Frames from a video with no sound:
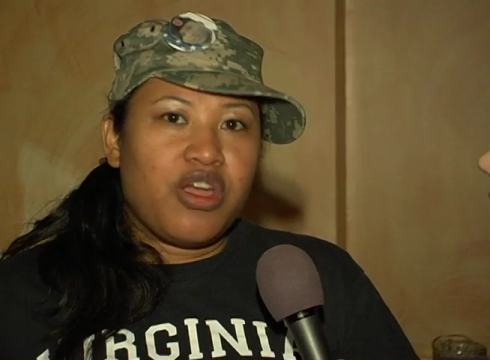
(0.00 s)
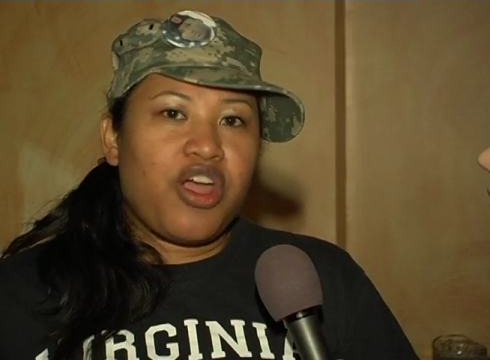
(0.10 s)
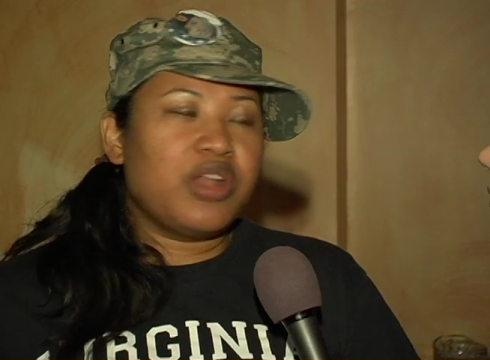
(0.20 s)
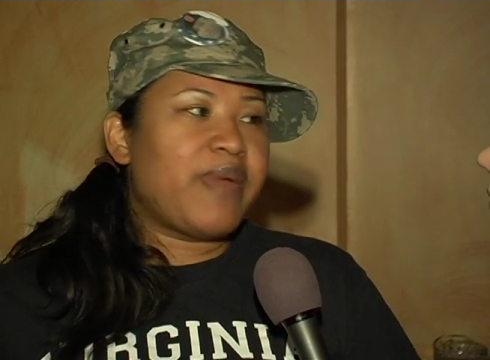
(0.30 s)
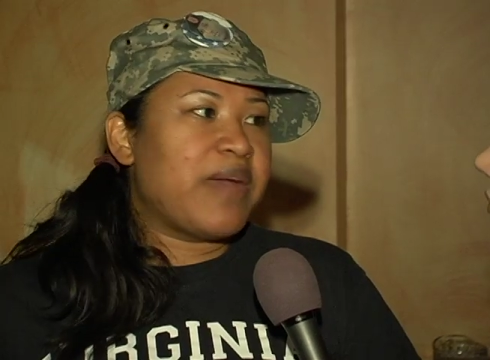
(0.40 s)

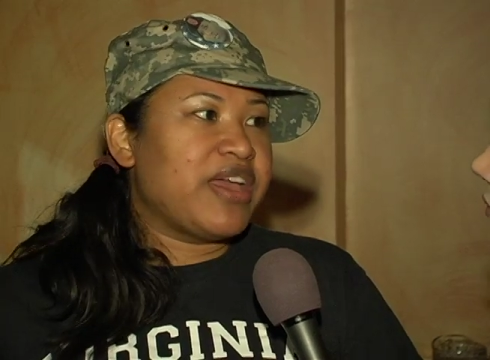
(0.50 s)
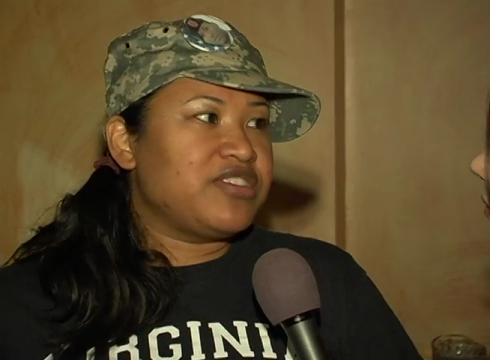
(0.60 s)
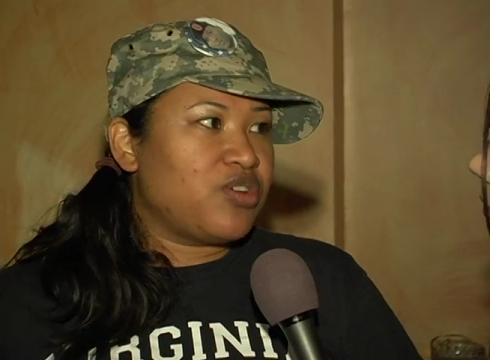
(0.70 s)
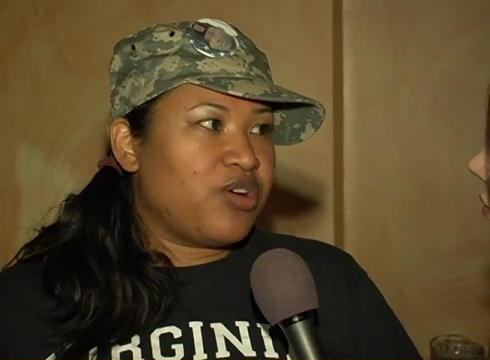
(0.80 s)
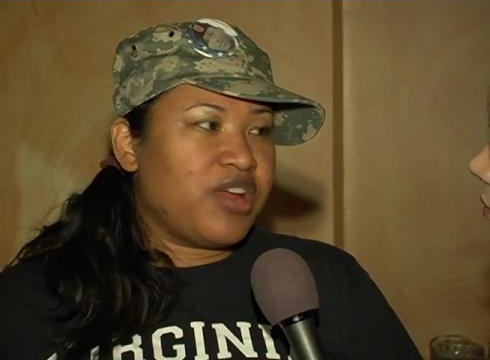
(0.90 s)
heard about my
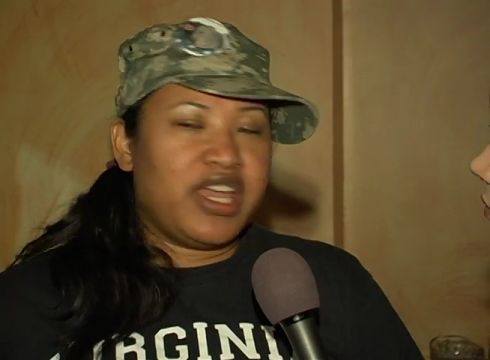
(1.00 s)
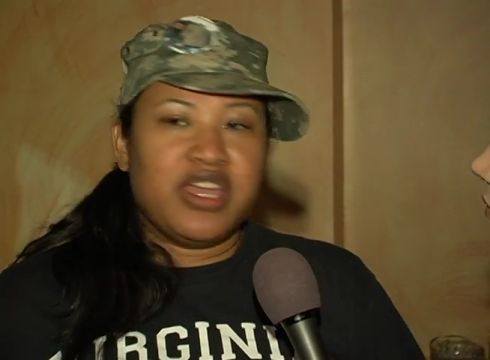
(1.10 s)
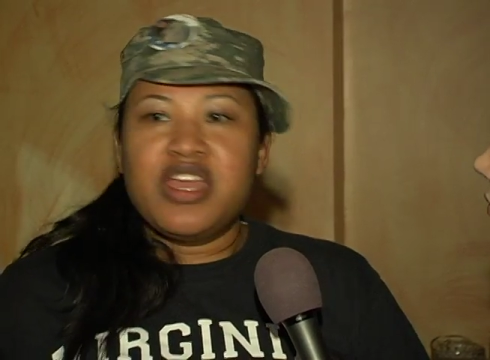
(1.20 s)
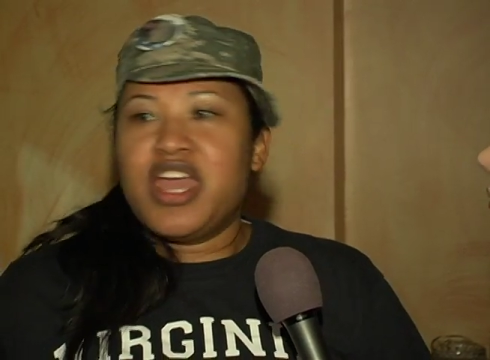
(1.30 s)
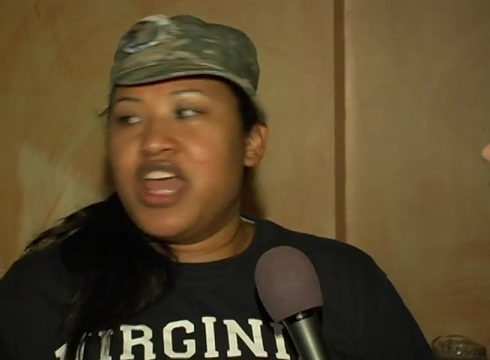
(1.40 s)
story
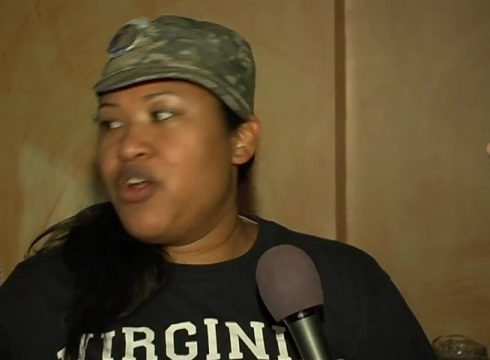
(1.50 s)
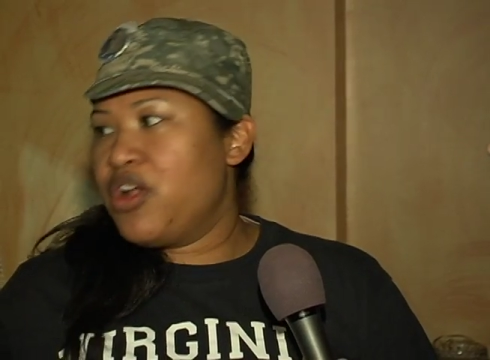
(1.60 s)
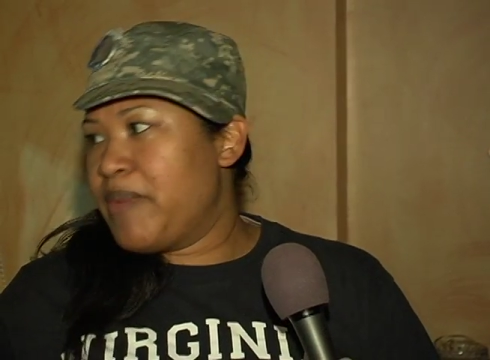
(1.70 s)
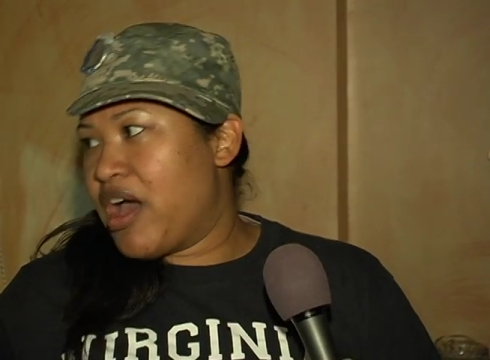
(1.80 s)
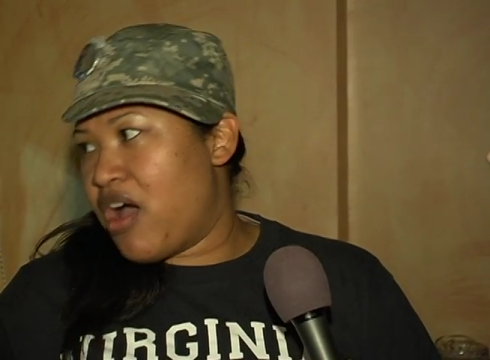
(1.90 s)
and
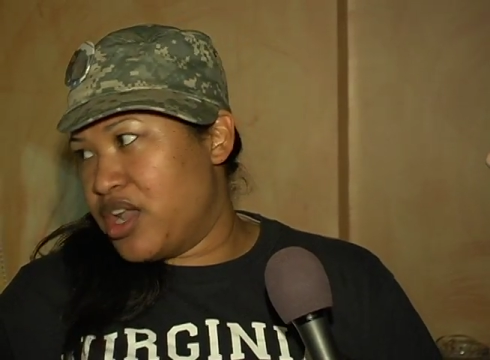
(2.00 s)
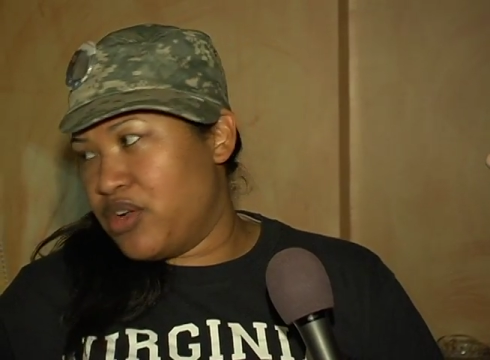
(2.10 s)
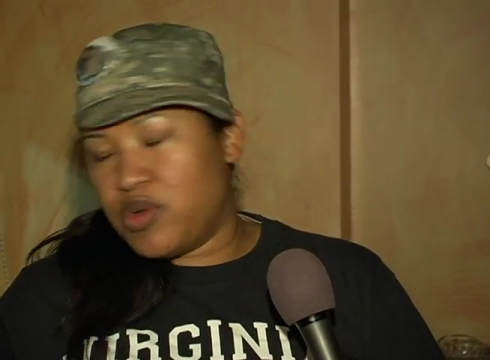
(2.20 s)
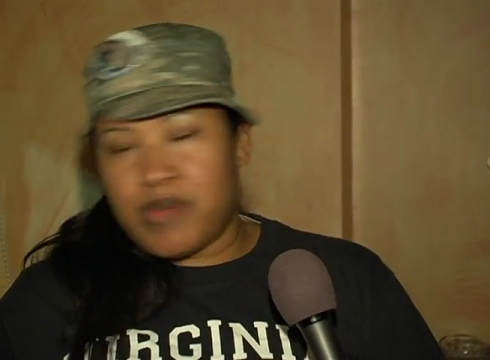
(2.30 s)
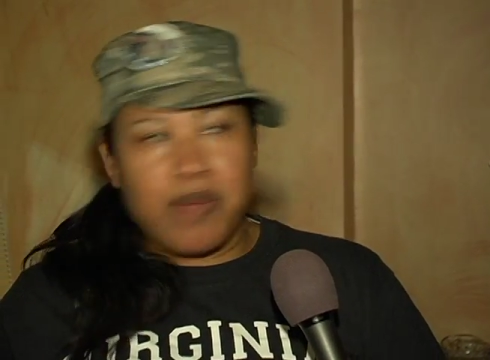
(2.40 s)
heard about
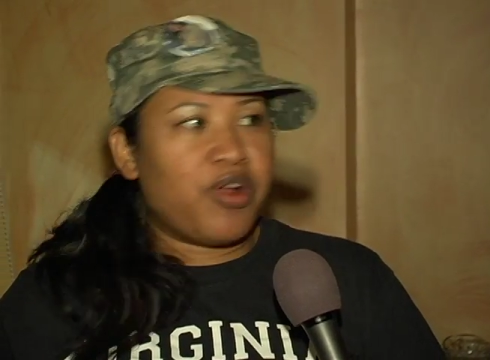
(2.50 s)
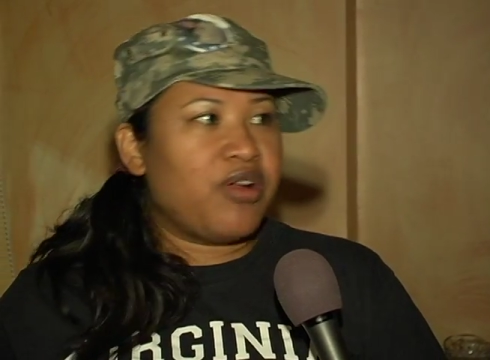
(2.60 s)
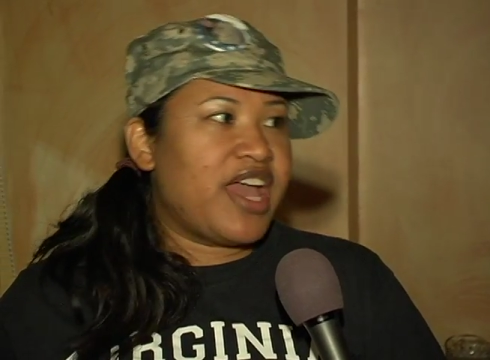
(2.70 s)
Honor and Remember